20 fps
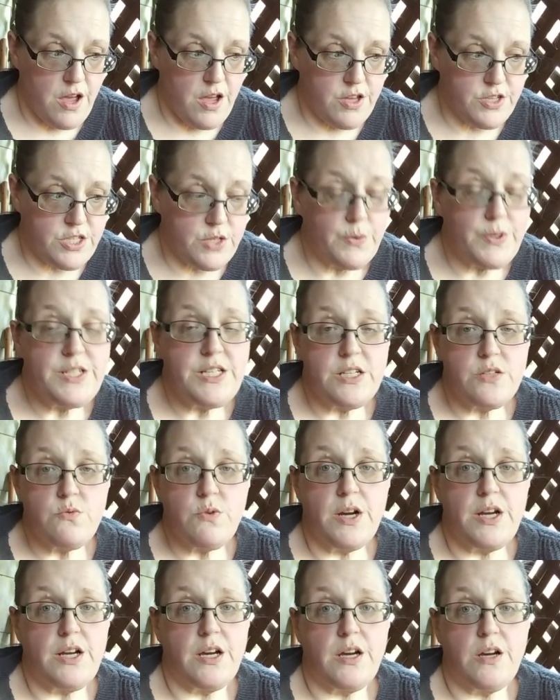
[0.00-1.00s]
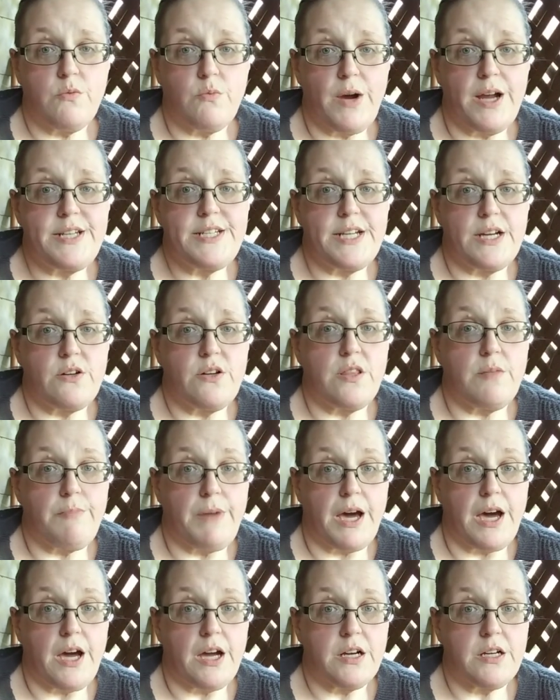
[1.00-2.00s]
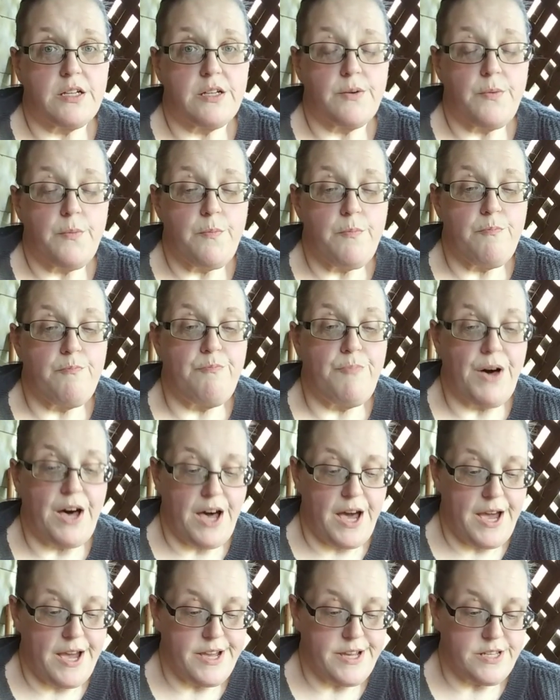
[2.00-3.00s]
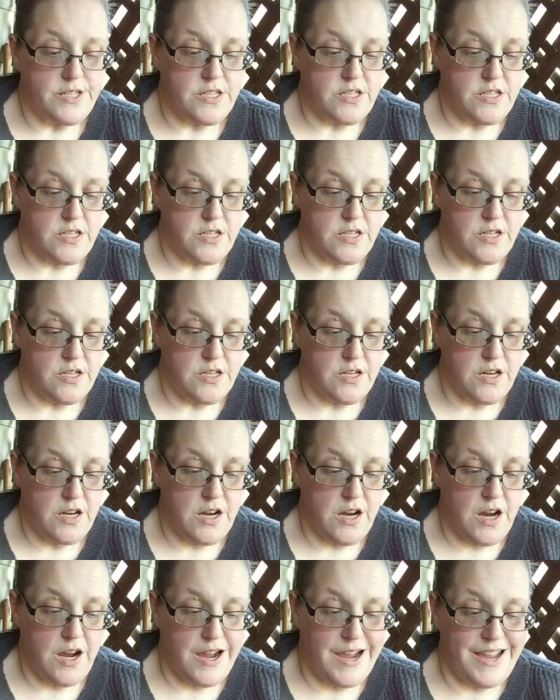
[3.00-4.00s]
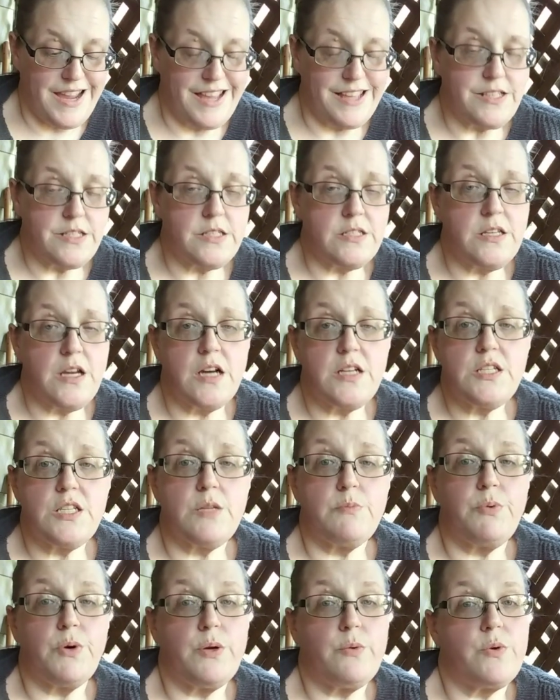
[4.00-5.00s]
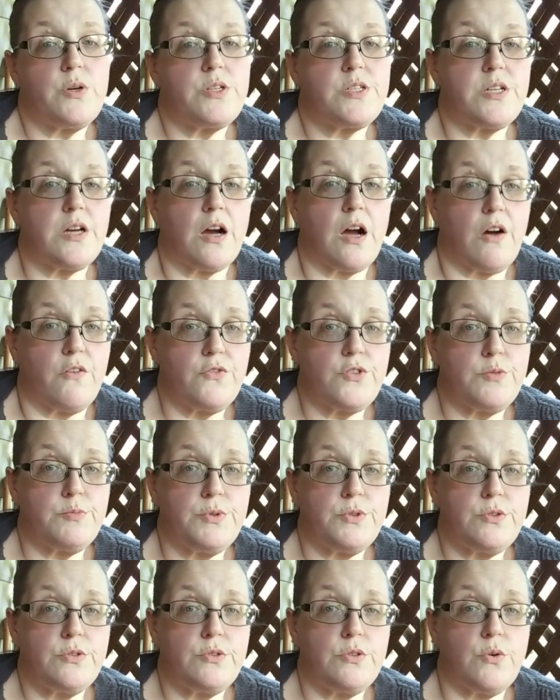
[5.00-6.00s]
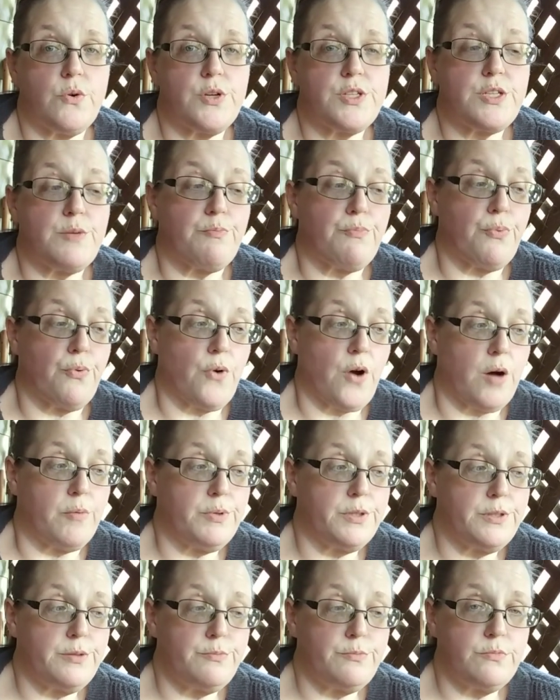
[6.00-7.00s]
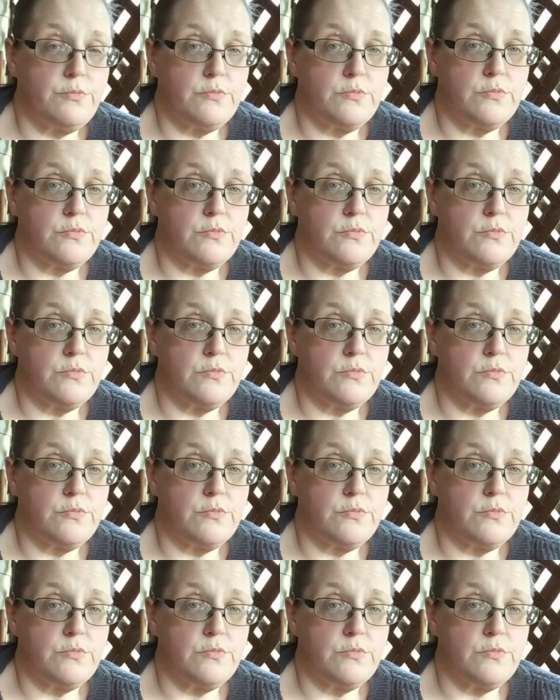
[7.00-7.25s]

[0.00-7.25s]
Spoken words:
so it does ride down in the back, but not to the point where it's uncomfortable or it's a problem.